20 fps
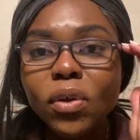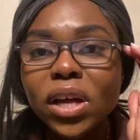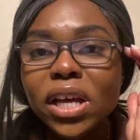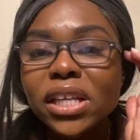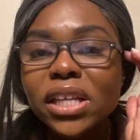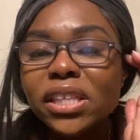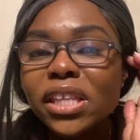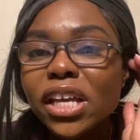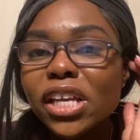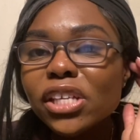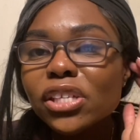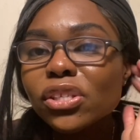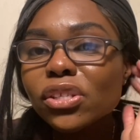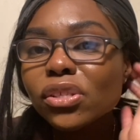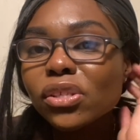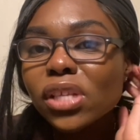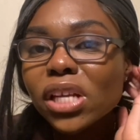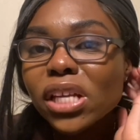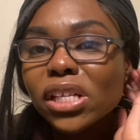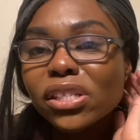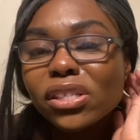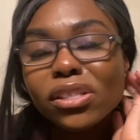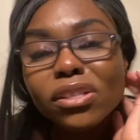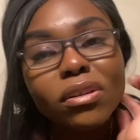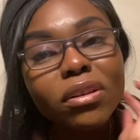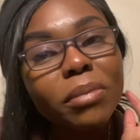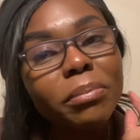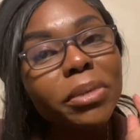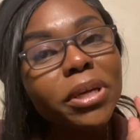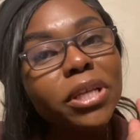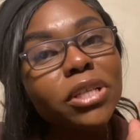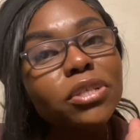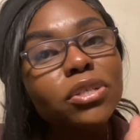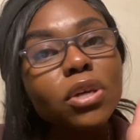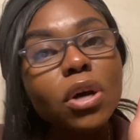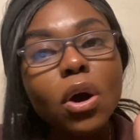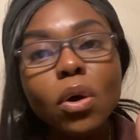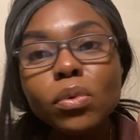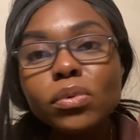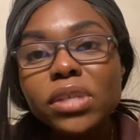It's still a bit
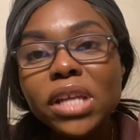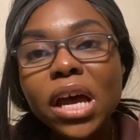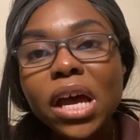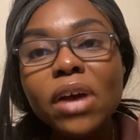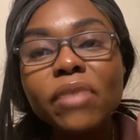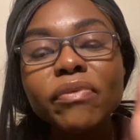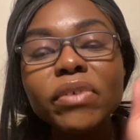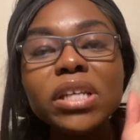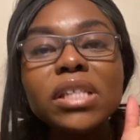tone deaf.